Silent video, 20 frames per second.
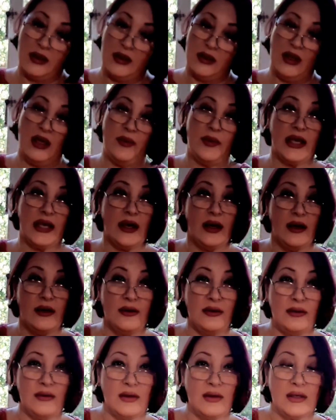There we
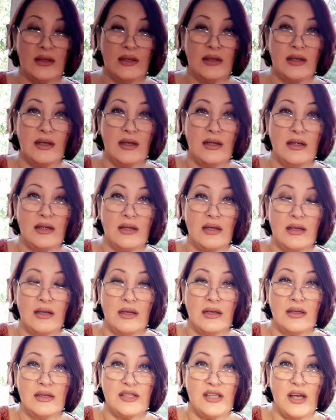go.
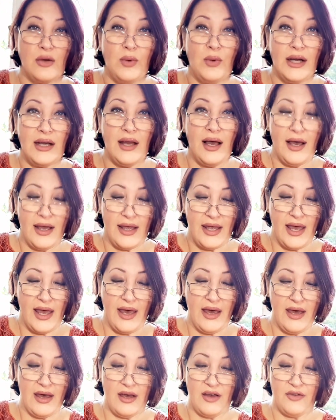So what I
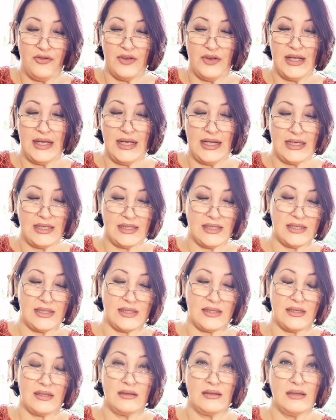have
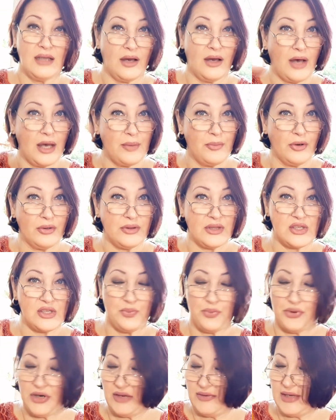is, now I bought this
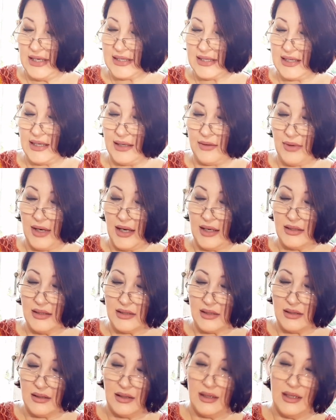previously, right?
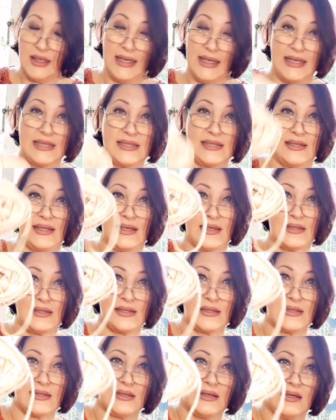Is
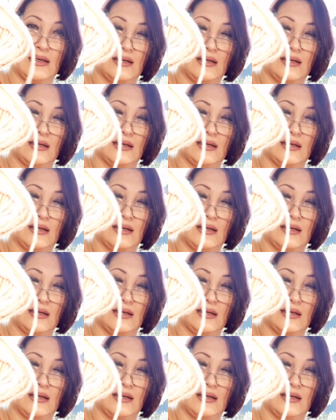this.